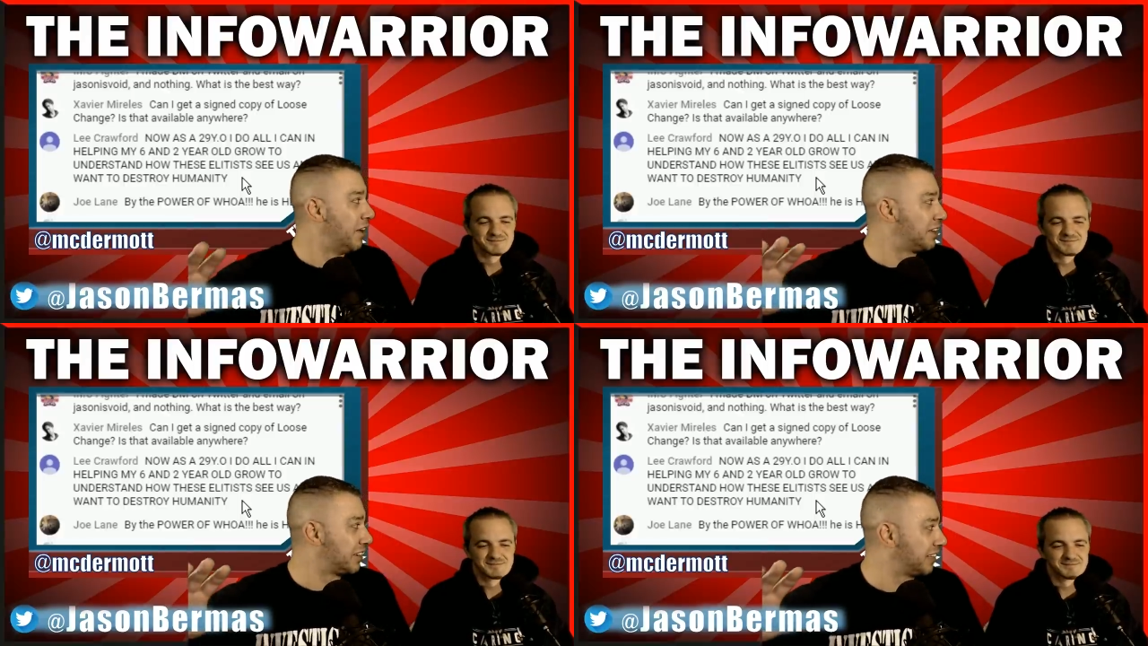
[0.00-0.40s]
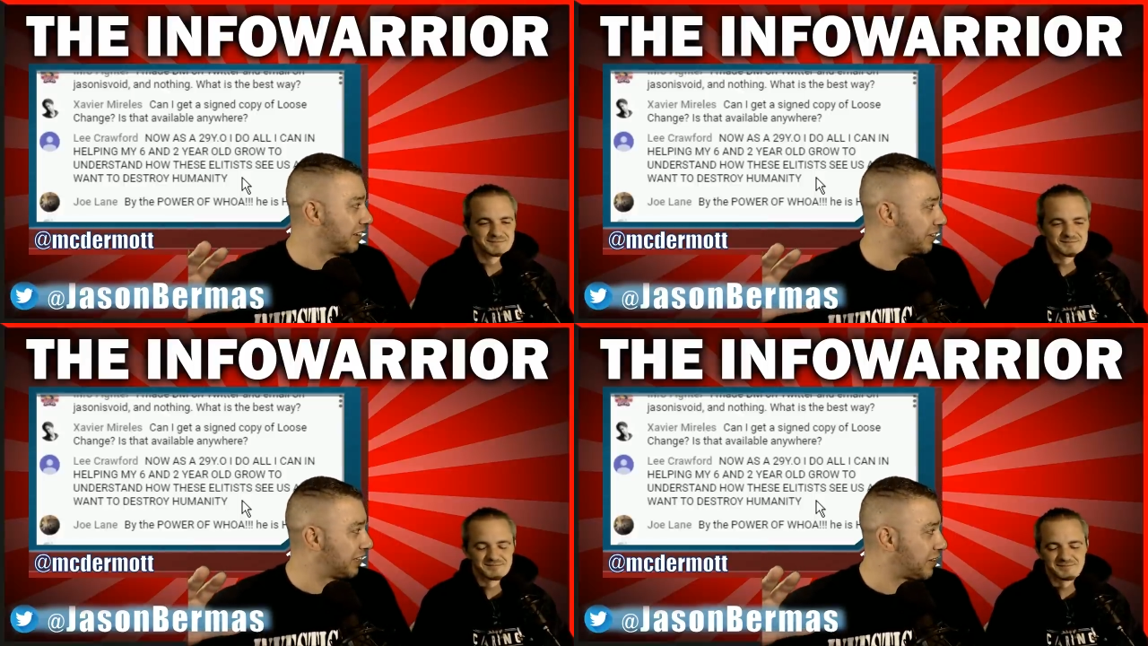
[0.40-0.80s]
Speaker 1: to
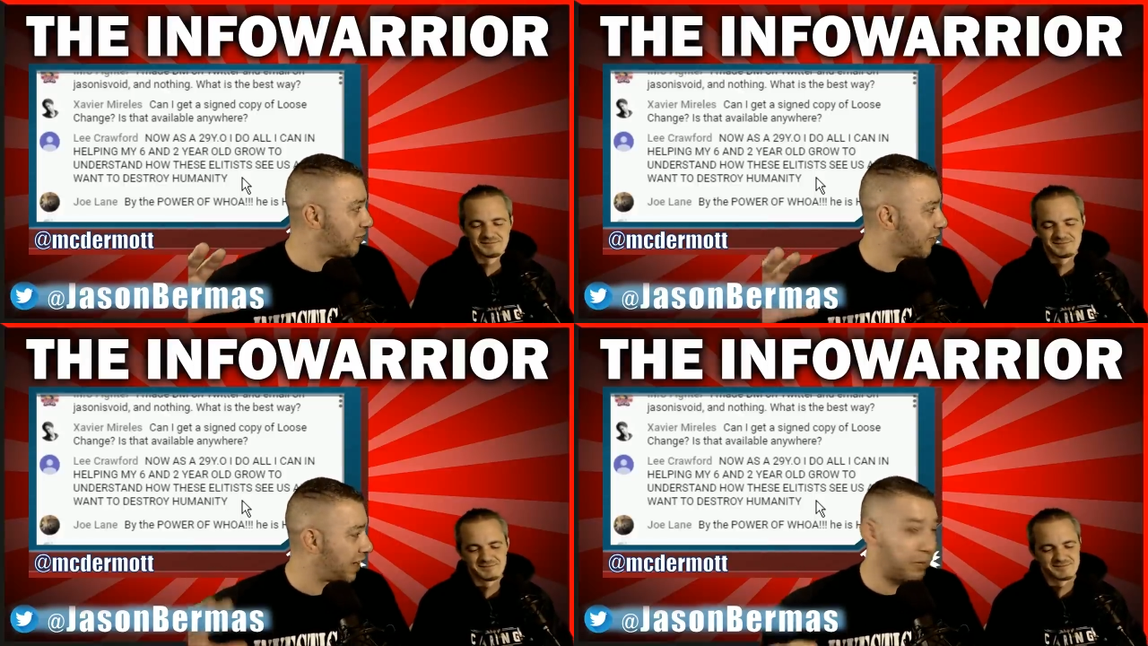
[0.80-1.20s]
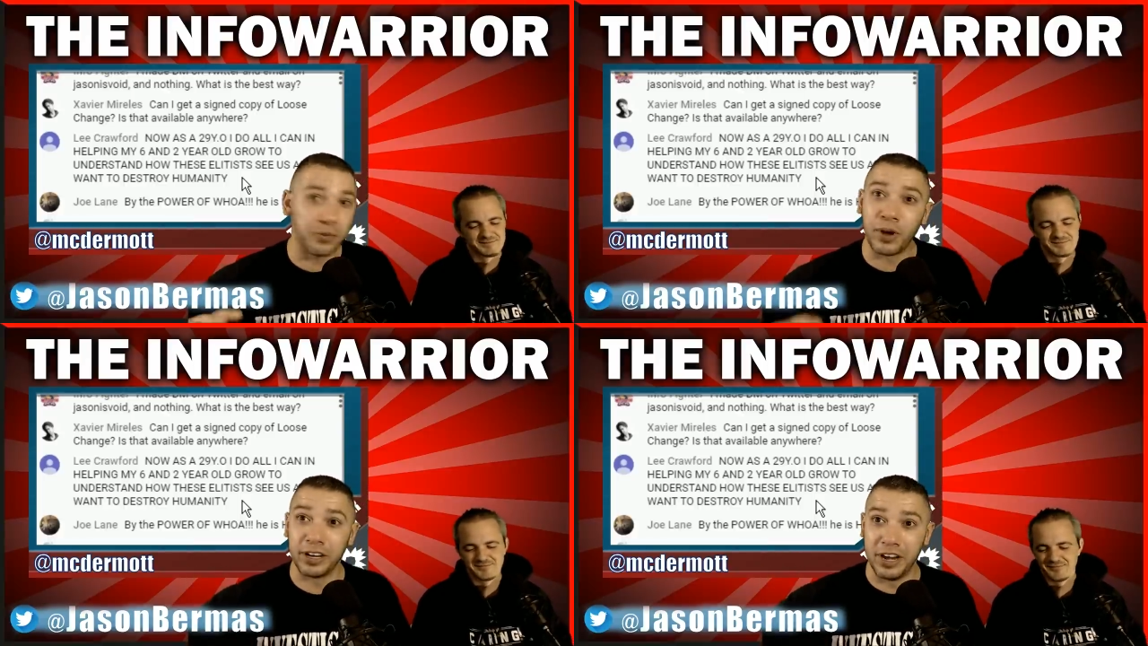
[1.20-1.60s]
literally fight with
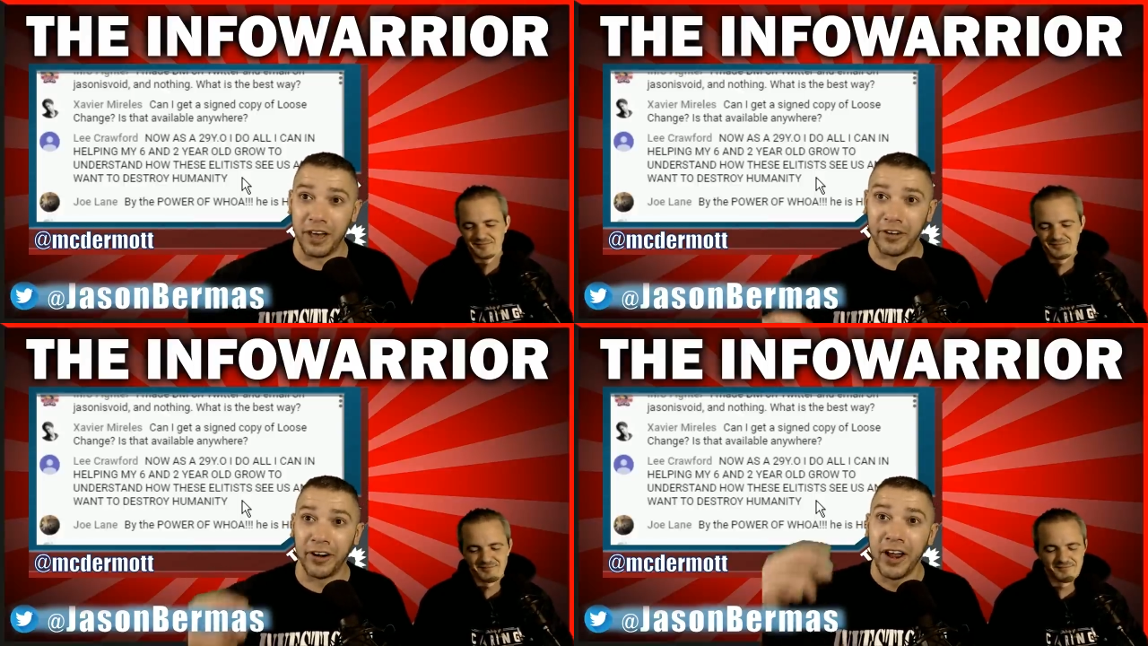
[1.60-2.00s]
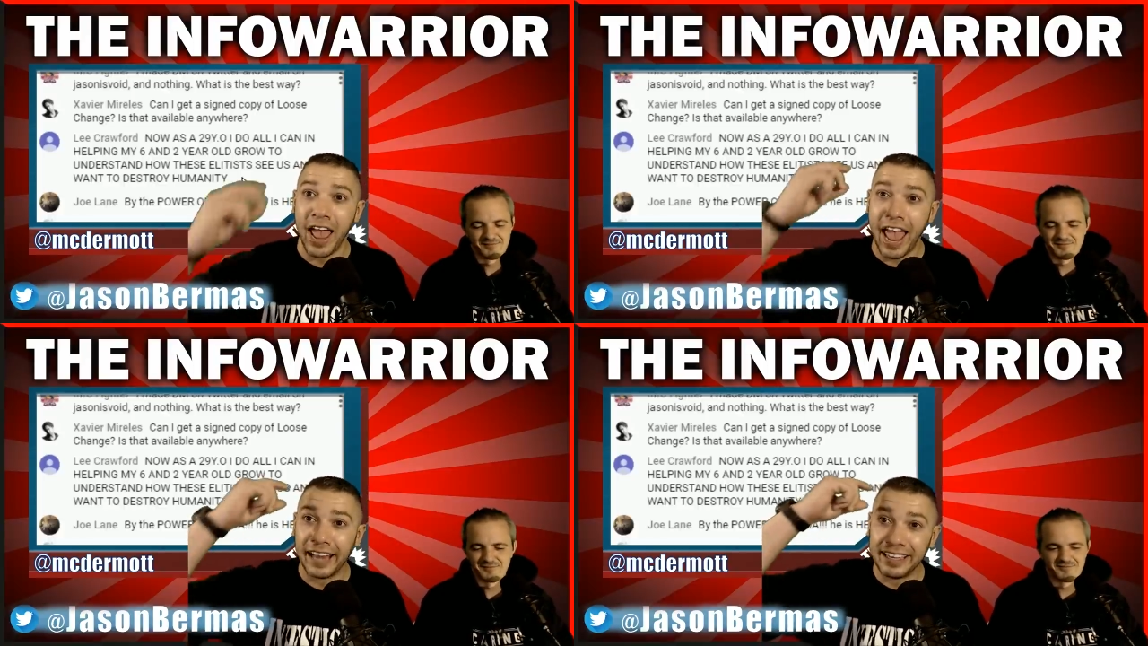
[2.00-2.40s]
one another
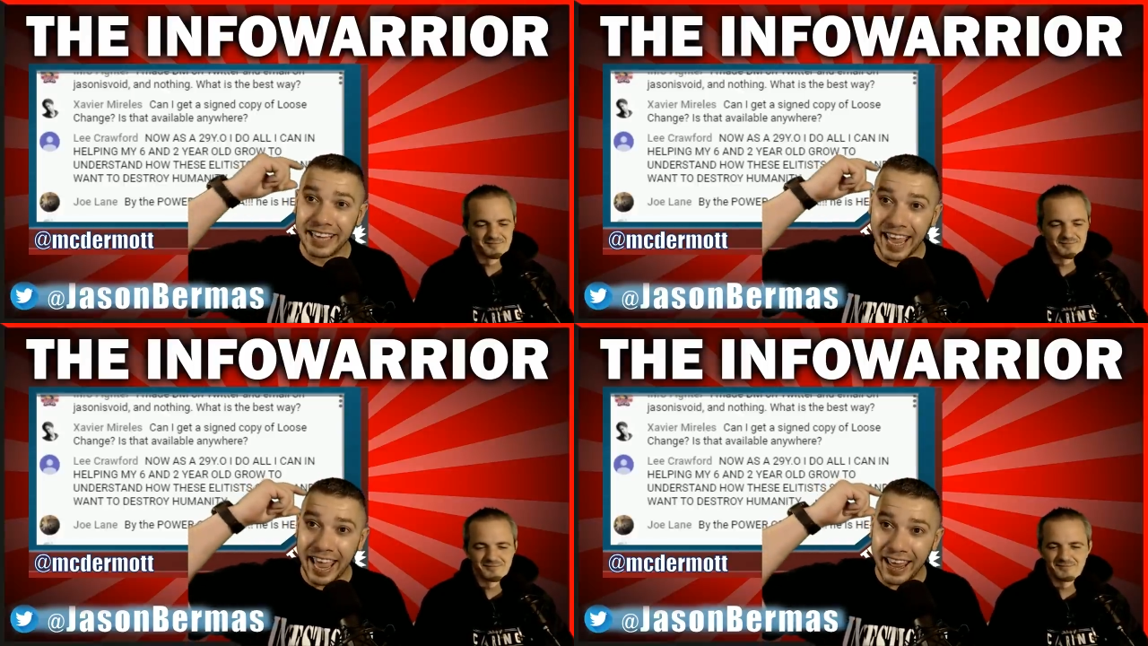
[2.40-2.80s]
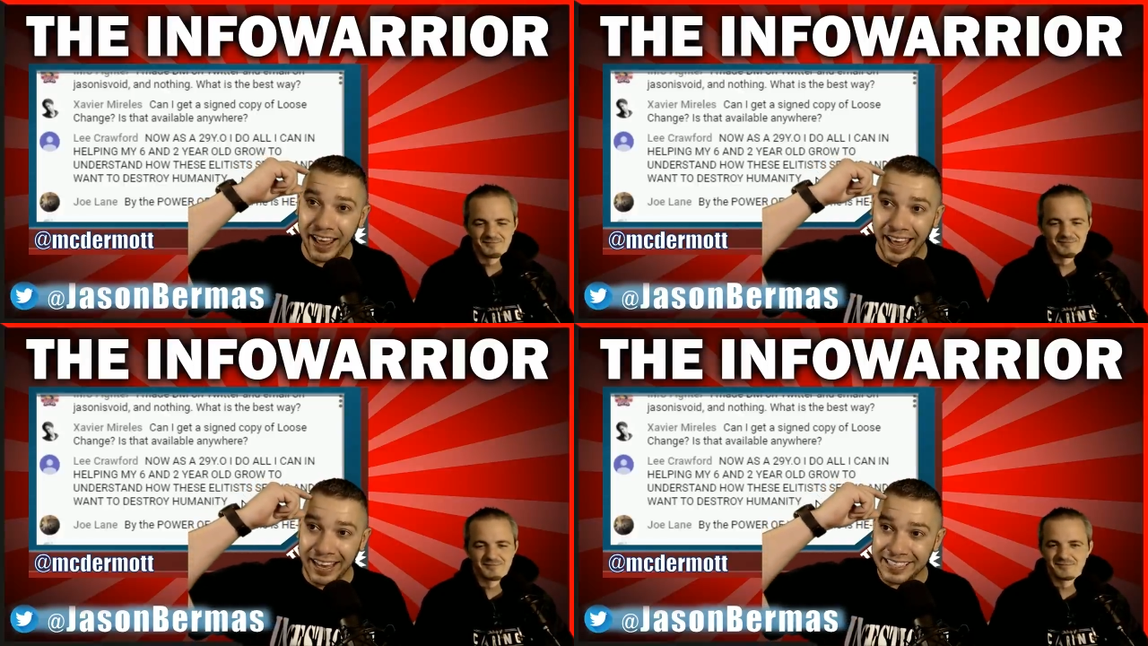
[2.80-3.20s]
and get
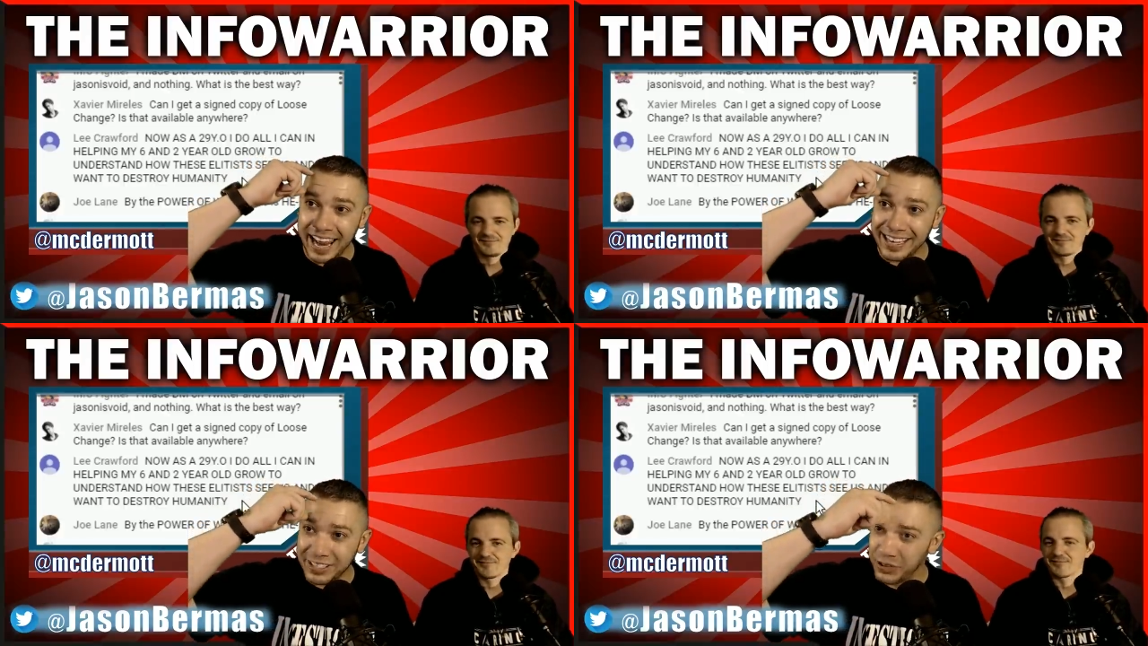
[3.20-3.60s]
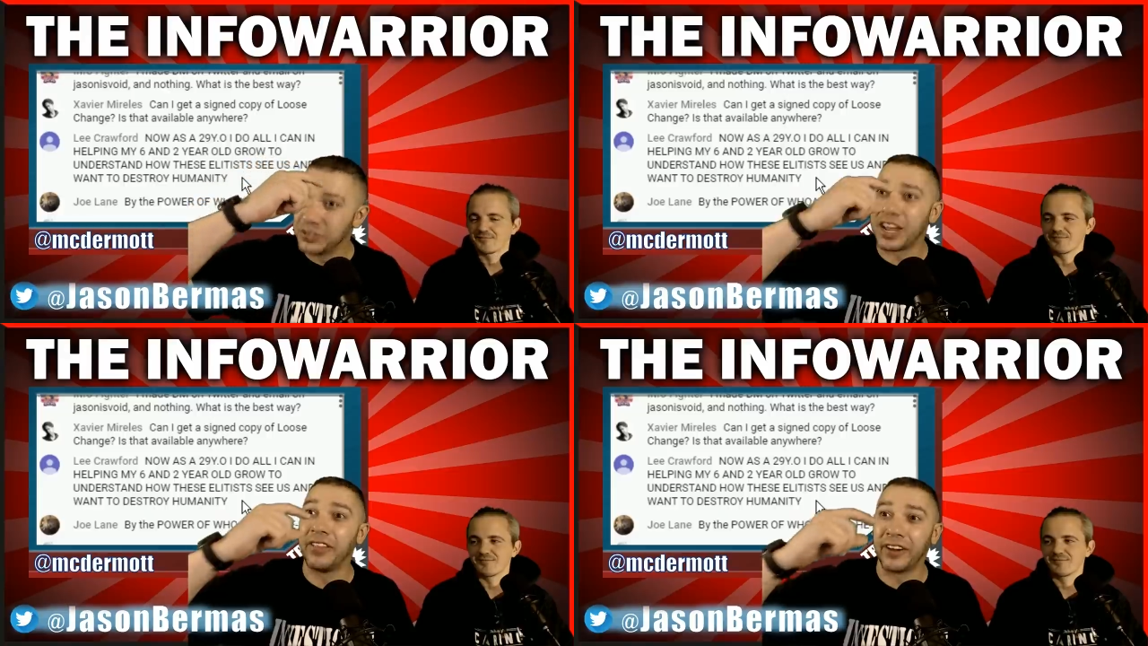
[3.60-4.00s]
uh, tattoos
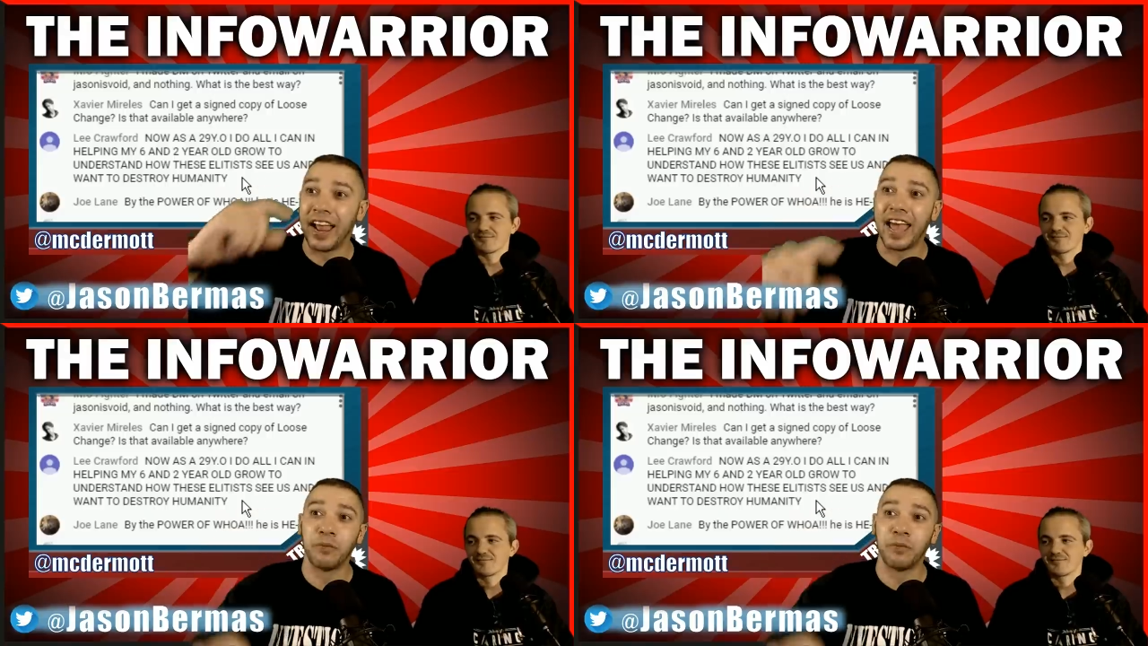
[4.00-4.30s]
on their head.